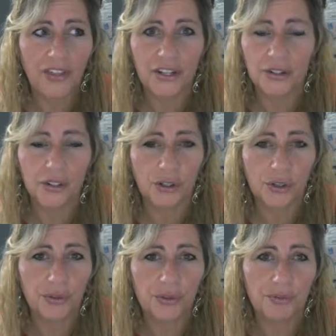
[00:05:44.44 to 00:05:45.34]
they're not going
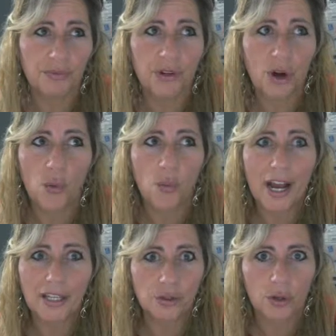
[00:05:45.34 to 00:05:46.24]
to know
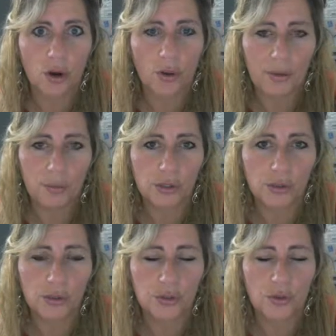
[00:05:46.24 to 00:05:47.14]
where to go and what
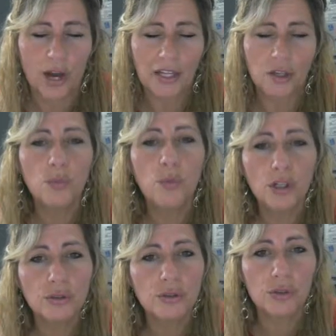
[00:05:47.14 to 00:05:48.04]
to do, and you
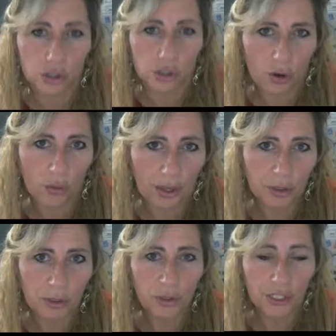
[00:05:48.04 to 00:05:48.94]
want to show them,
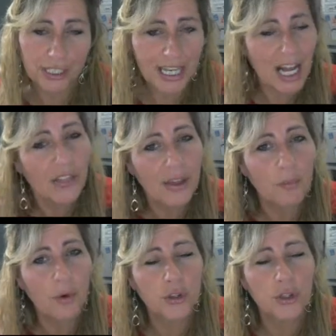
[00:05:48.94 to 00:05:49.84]
you want to tell
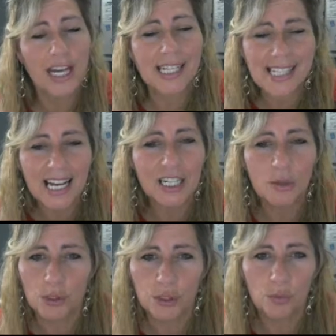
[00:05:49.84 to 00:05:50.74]
them exactly
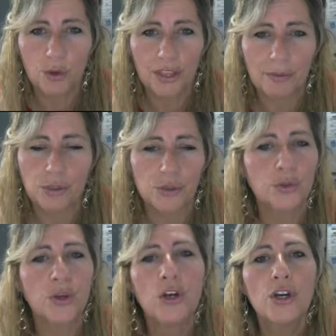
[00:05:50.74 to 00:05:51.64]
what you want them to do.
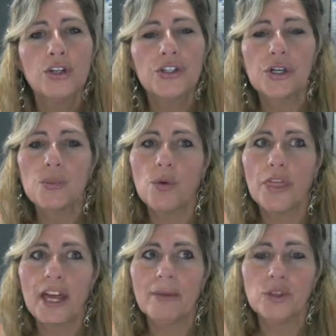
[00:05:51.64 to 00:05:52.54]
Do you
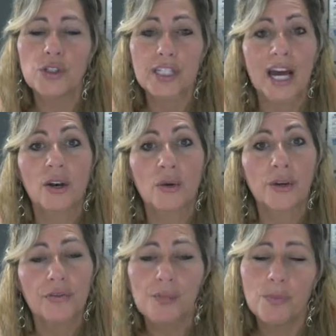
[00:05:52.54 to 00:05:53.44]
want them to
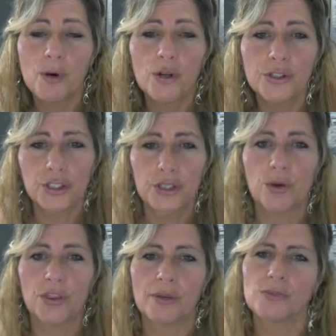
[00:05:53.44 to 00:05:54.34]
download a report? Do you
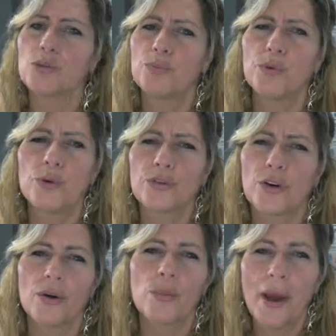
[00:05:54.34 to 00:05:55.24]
want them to book
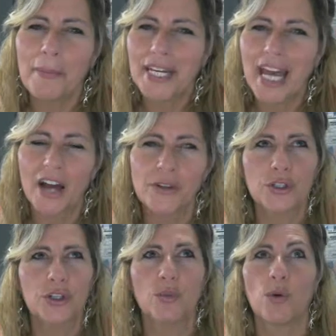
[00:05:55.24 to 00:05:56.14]
for a webinar? Do
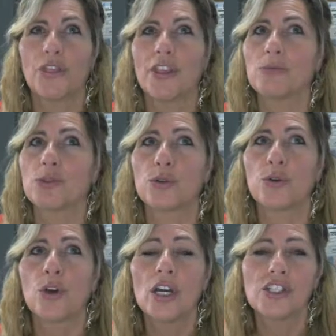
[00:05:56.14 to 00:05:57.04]
you want them to
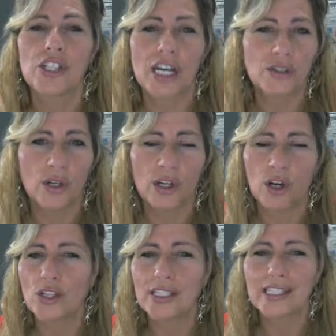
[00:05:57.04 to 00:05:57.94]
schedule a
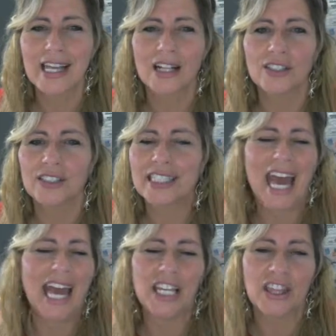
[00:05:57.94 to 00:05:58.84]
consult?
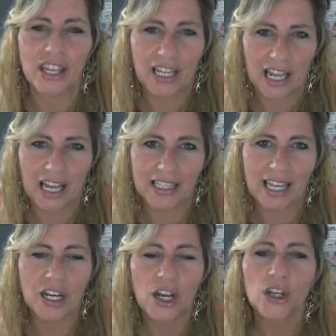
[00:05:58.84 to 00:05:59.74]
Anything like that.